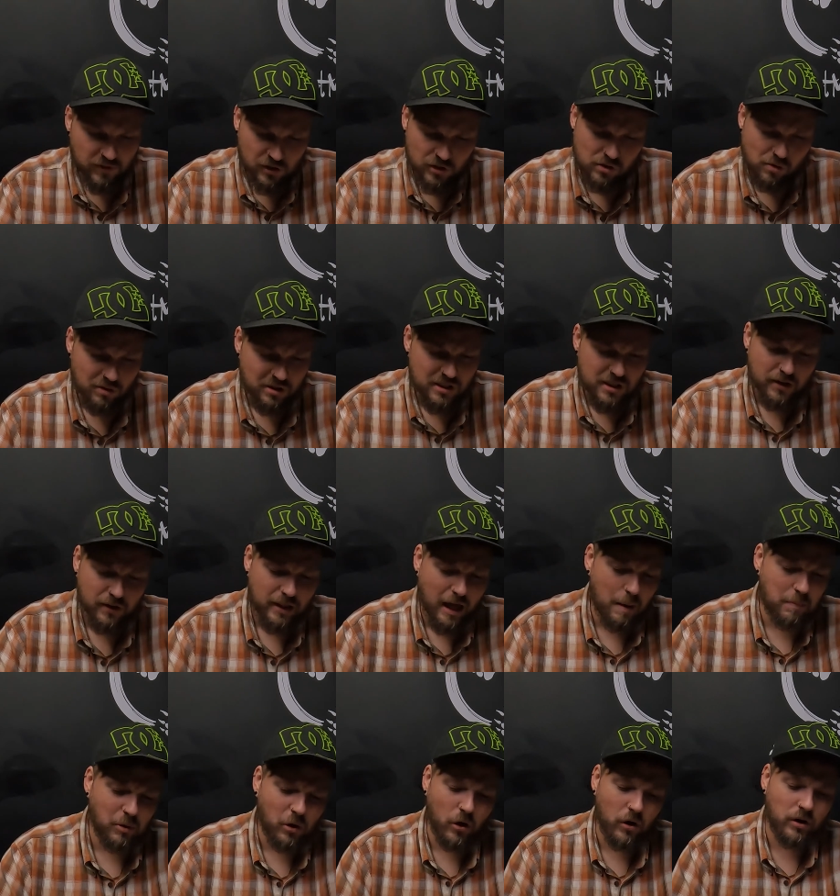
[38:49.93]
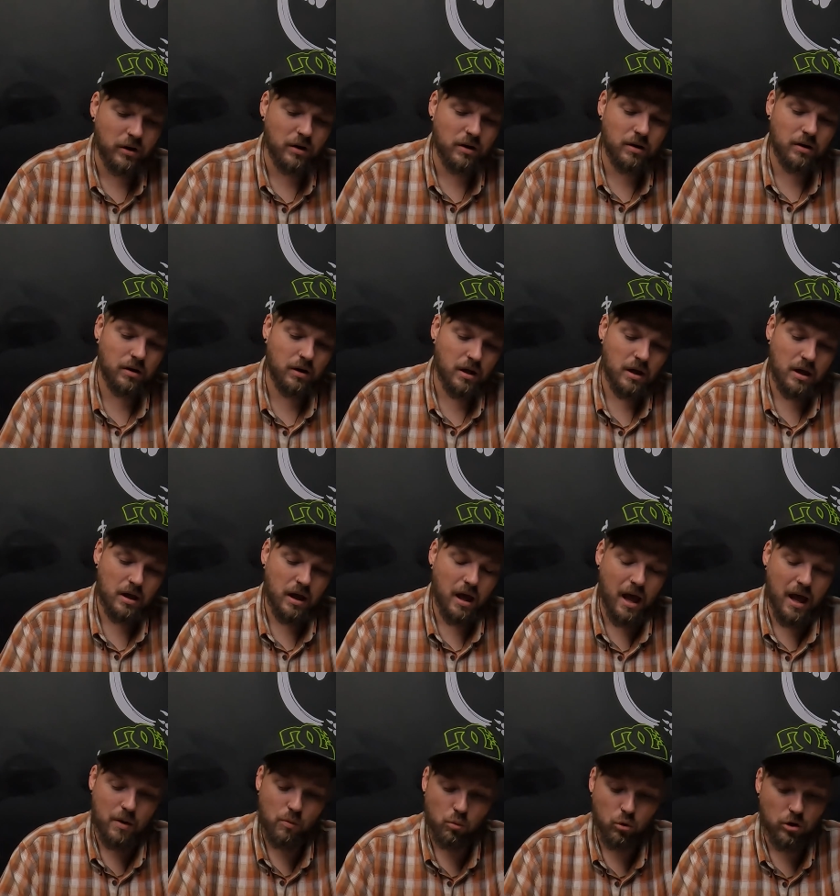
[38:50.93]
So until that point,
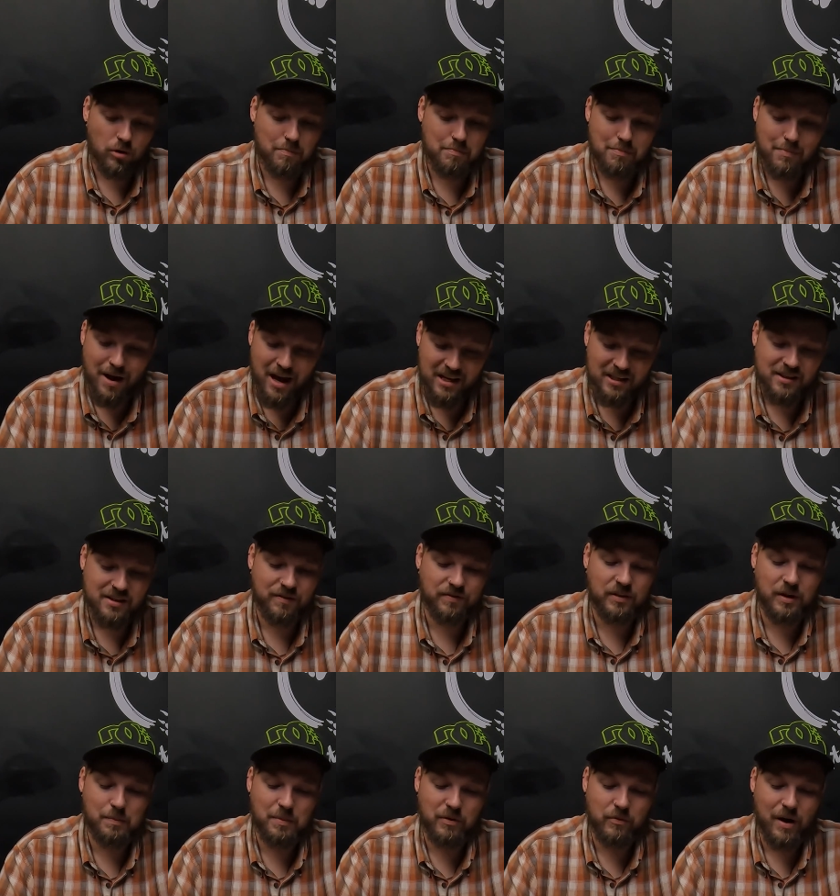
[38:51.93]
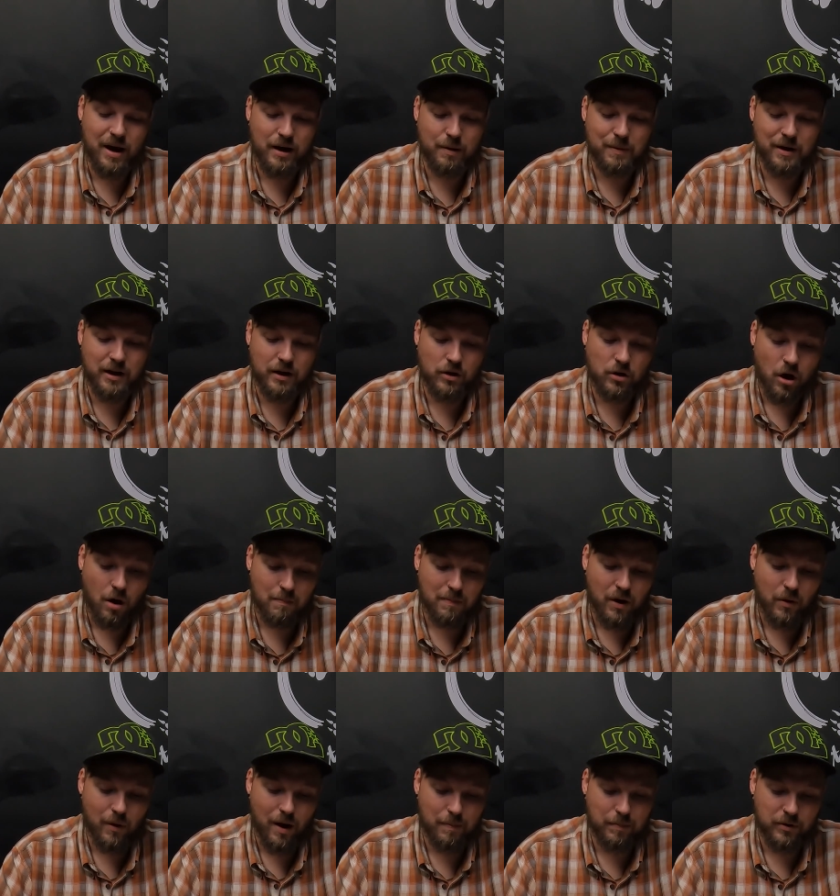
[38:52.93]
I wouldn't massively be recommending
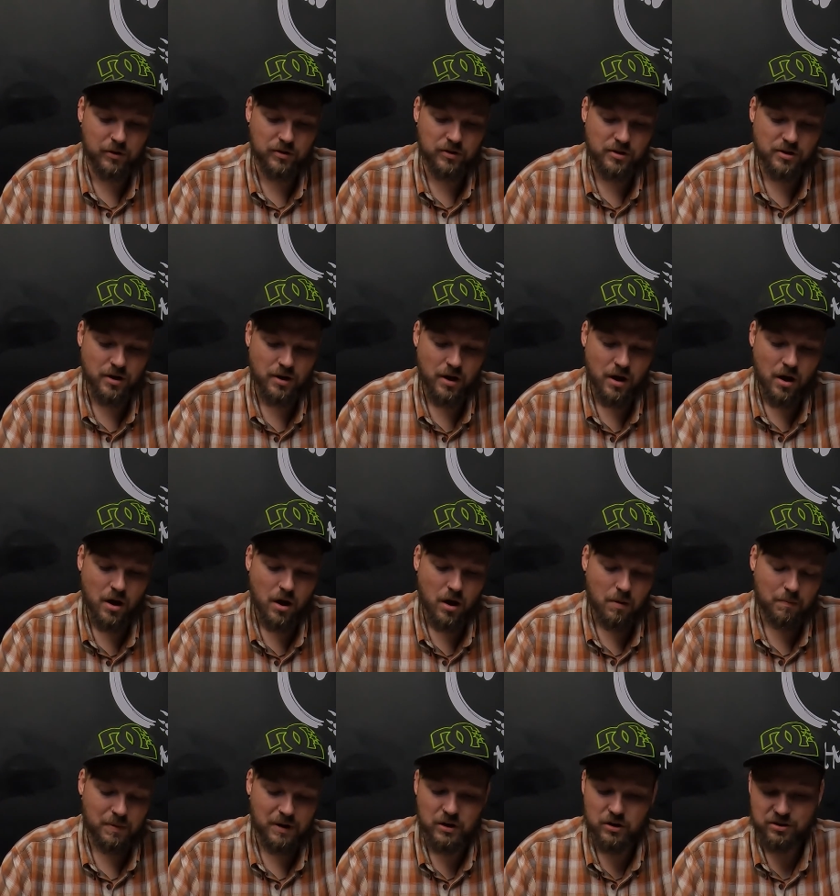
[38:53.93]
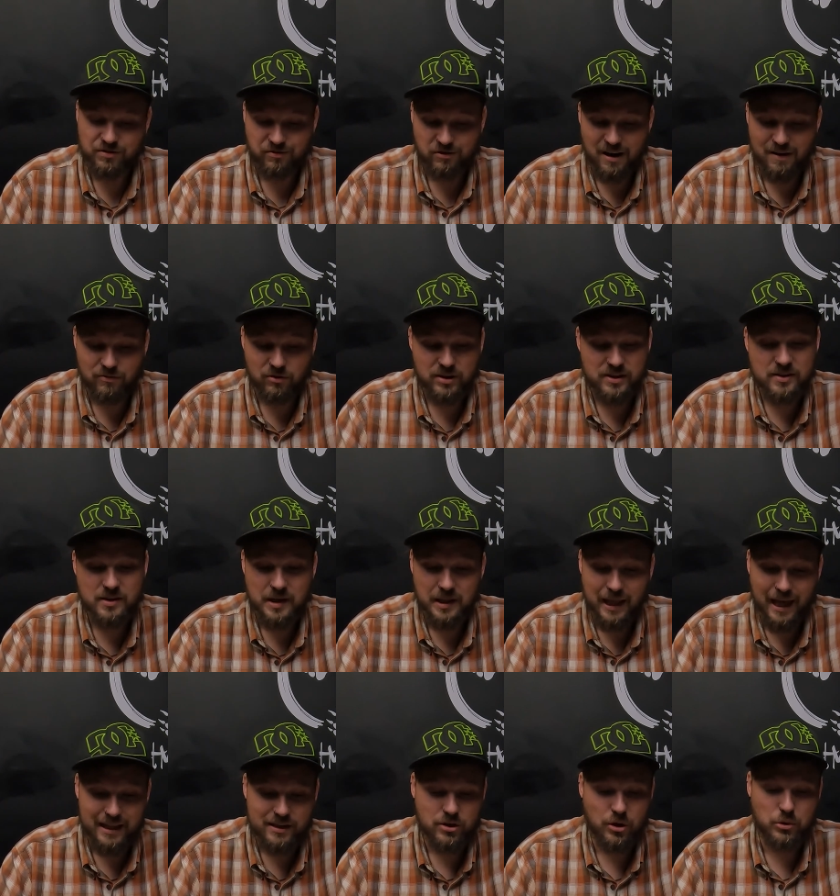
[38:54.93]
combat weapons because for every
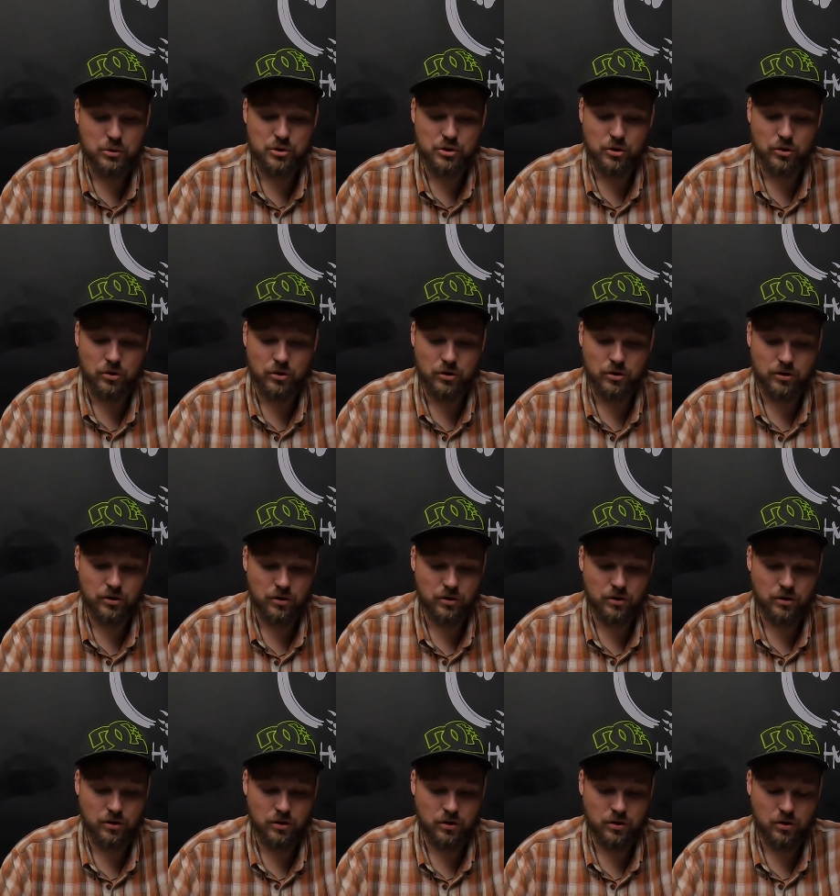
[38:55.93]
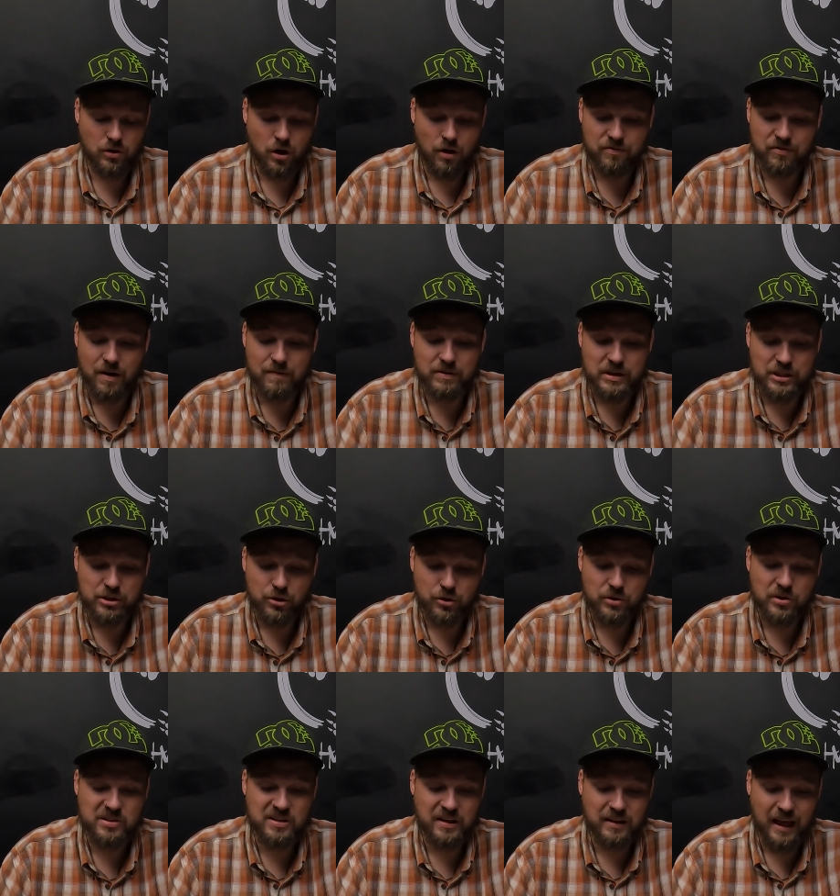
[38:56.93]
stiletto sword, or for every 2
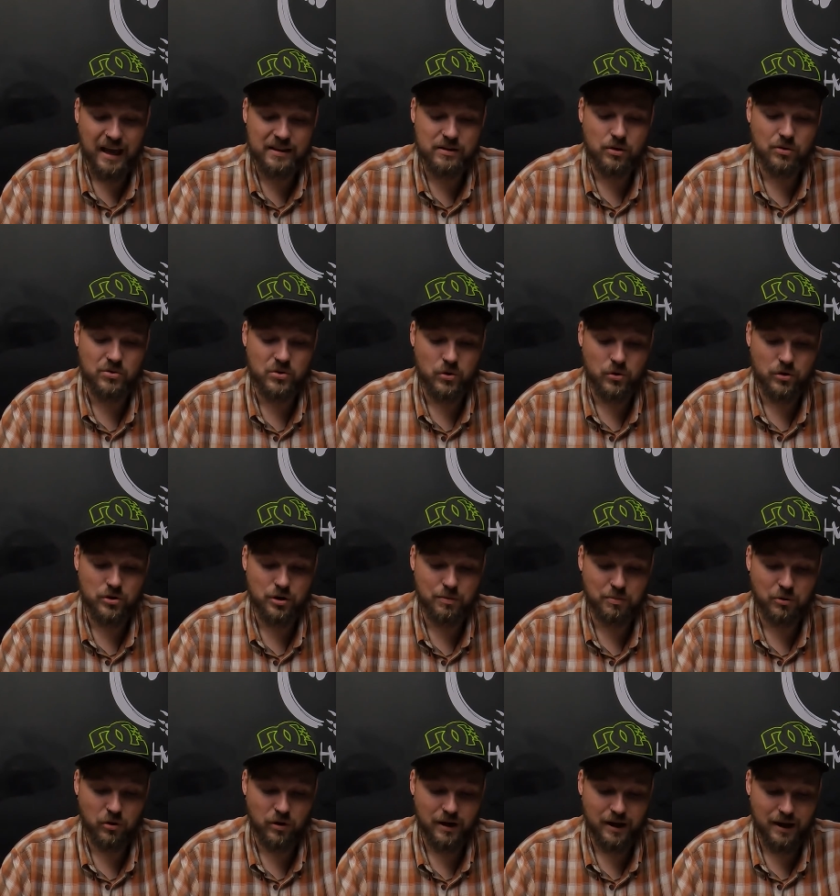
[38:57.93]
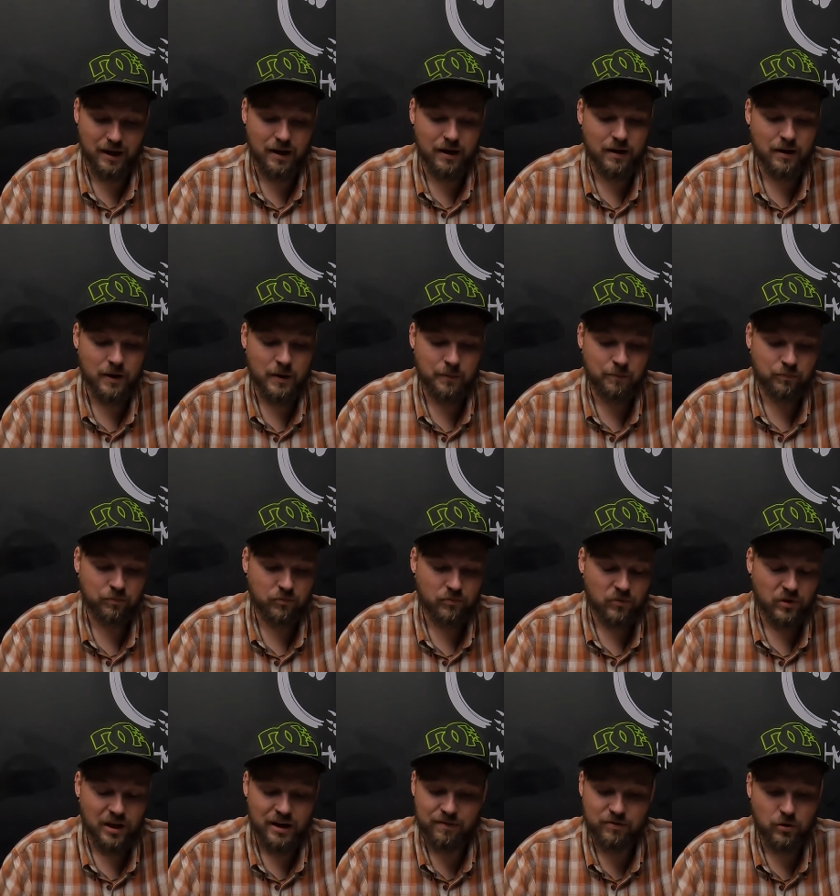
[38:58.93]
stiletto swords you put here,
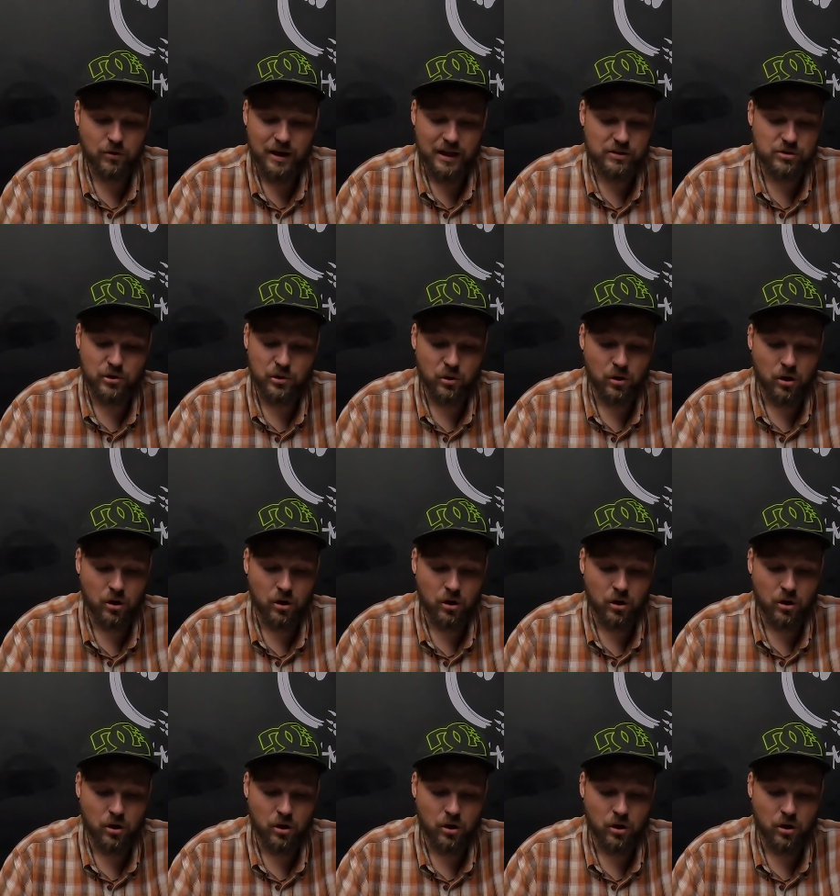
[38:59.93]
and if you get 2